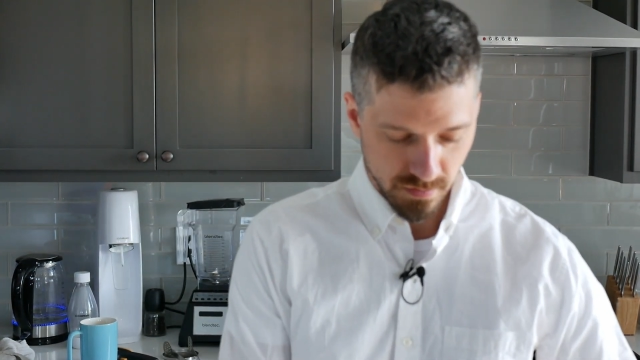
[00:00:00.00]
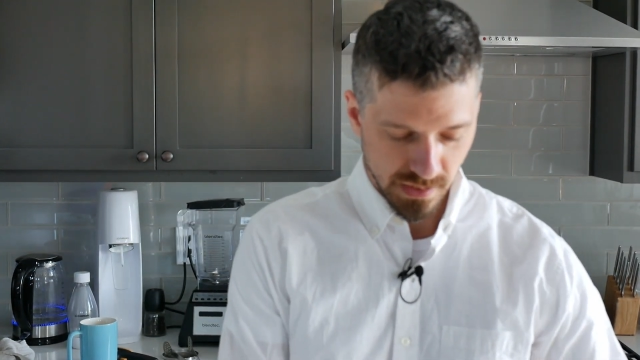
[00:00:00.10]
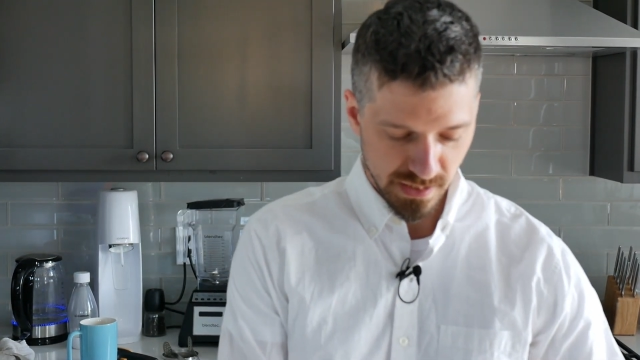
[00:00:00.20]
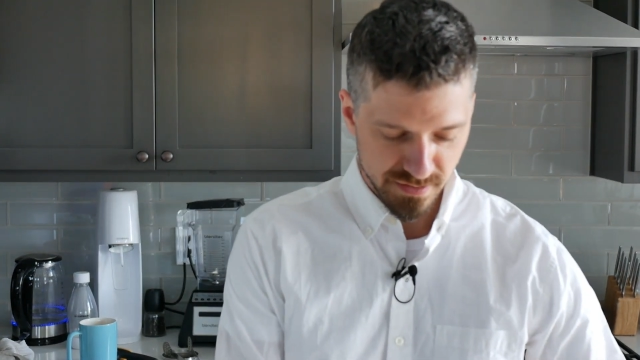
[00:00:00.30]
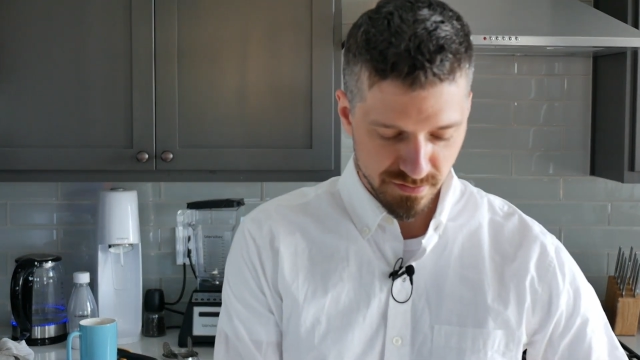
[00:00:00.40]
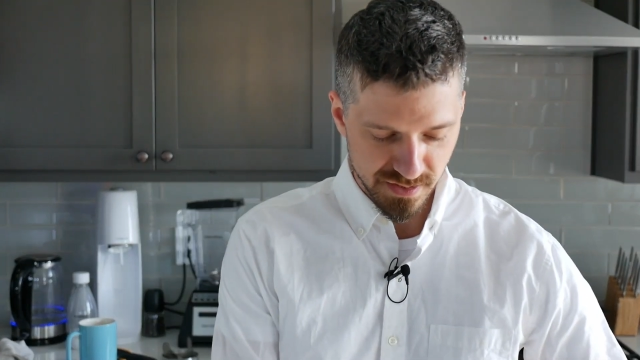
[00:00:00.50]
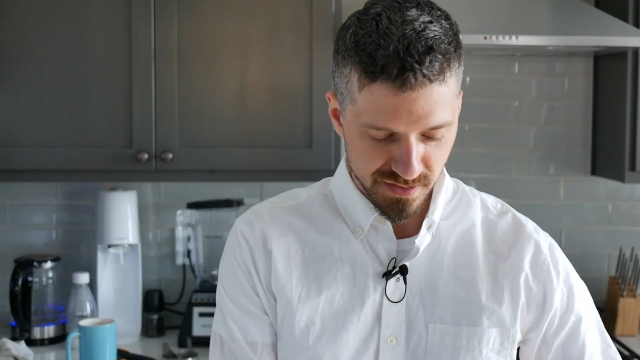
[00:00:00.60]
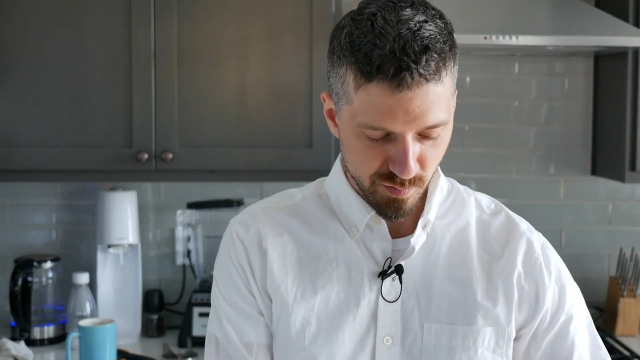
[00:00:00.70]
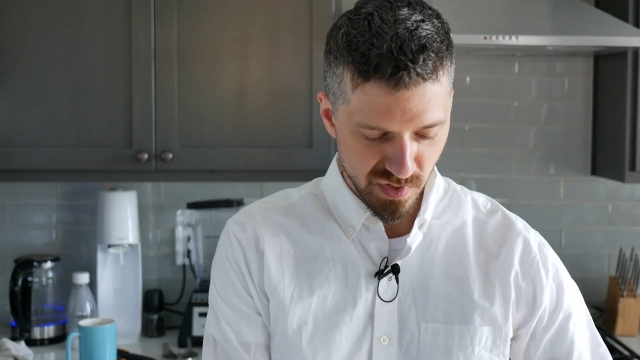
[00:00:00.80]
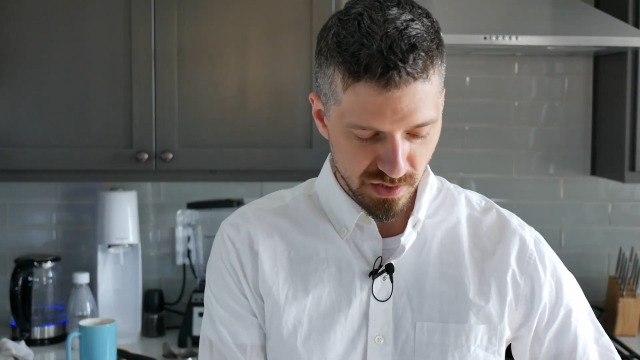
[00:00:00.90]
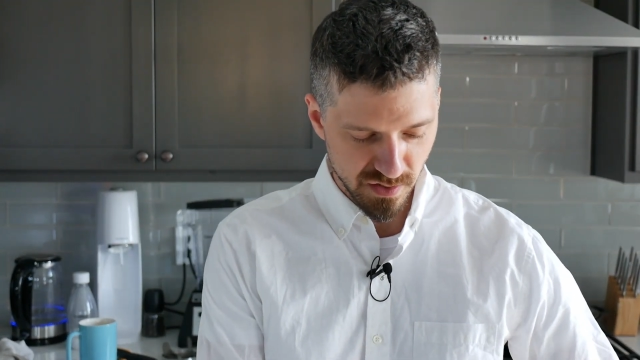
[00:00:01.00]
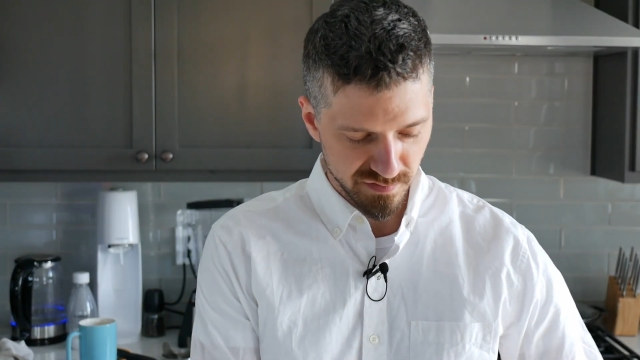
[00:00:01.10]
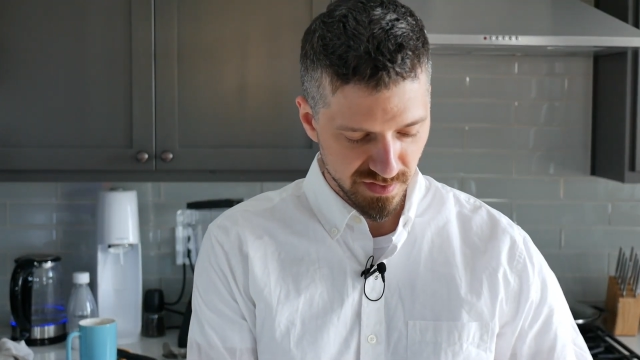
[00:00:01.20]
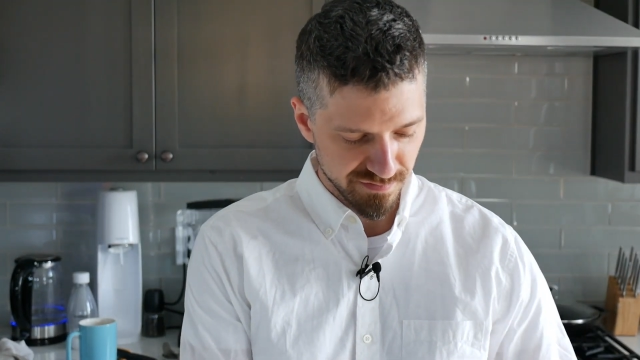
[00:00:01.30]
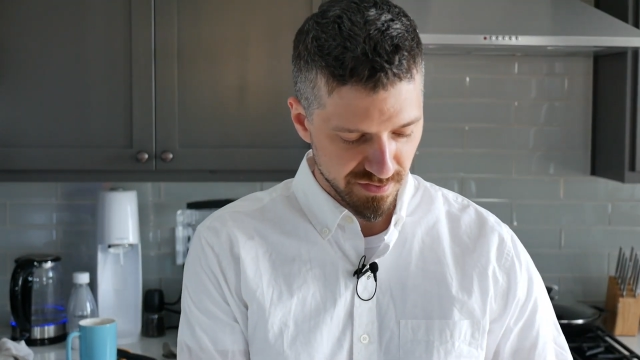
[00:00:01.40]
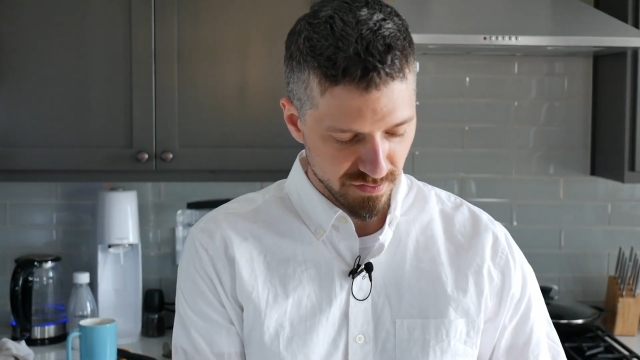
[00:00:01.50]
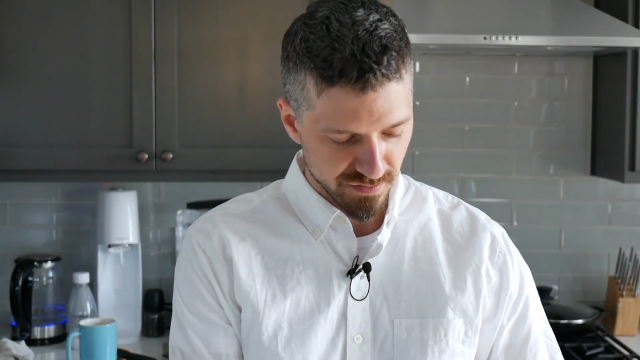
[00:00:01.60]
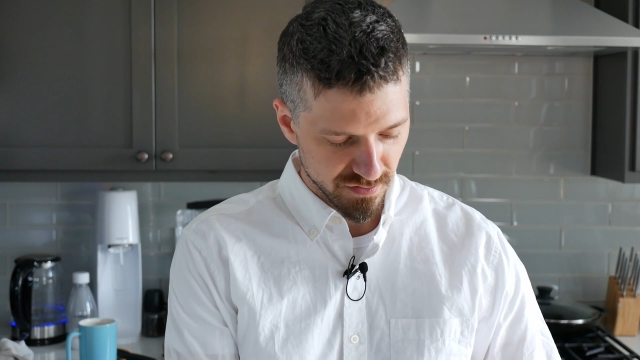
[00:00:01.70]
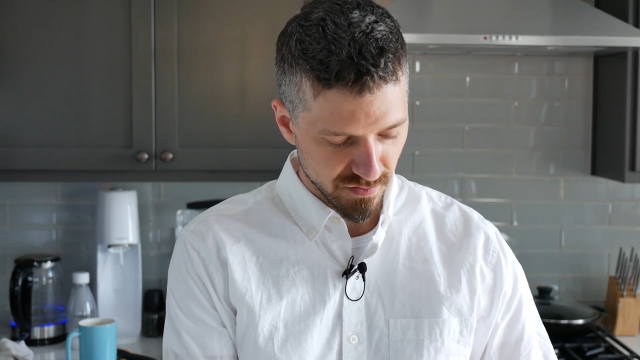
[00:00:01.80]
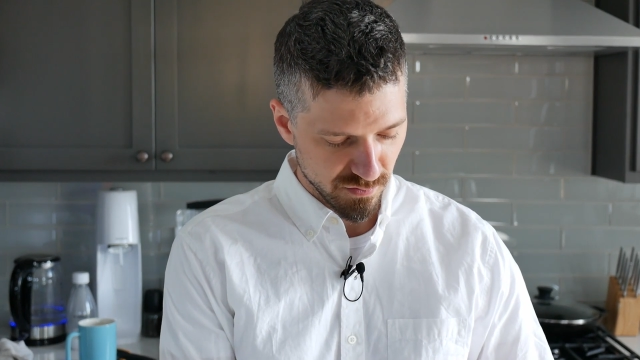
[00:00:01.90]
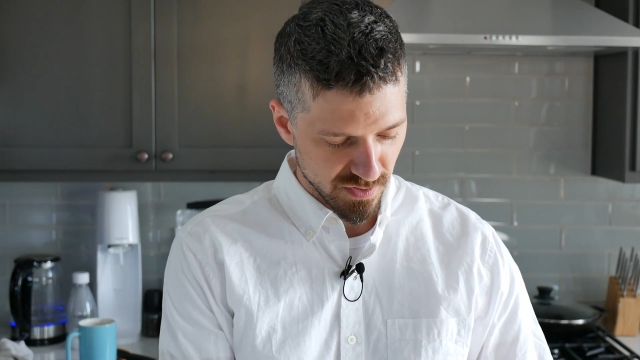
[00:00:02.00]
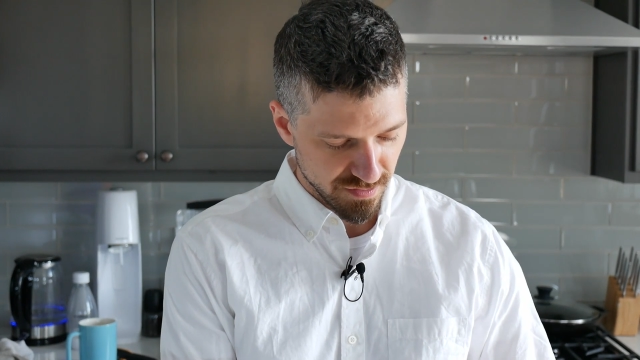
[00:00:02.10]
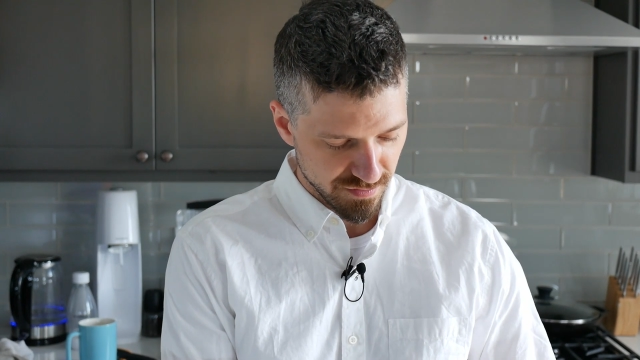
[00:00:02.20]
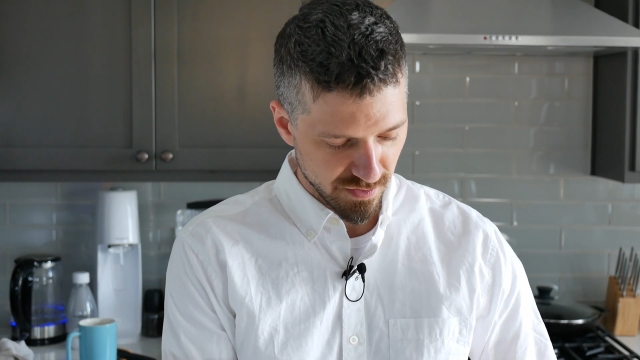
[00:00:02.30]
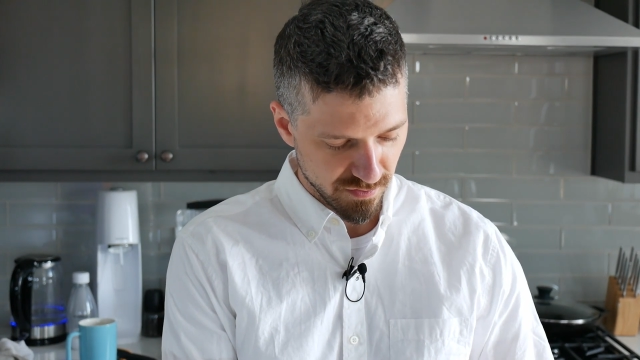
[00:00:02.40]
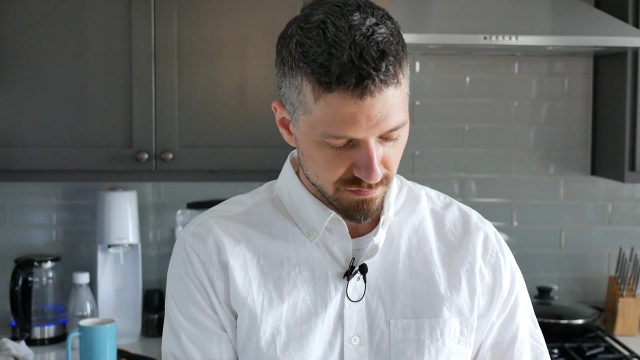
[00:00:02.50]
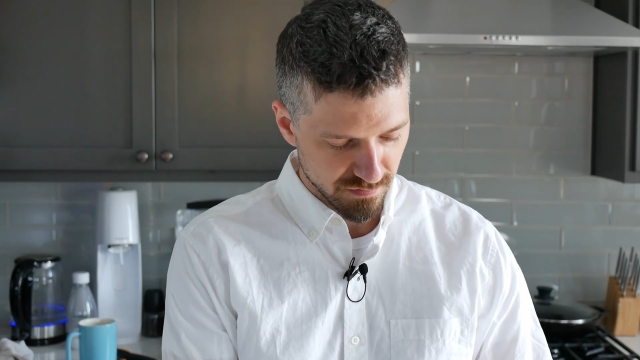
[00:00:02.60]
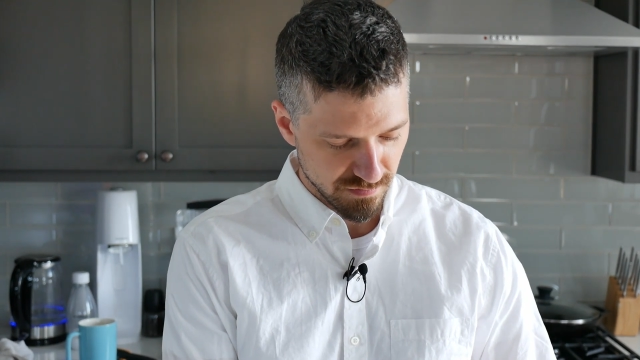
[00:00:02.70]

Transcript: And I still got some meatloaf left here, so, you know,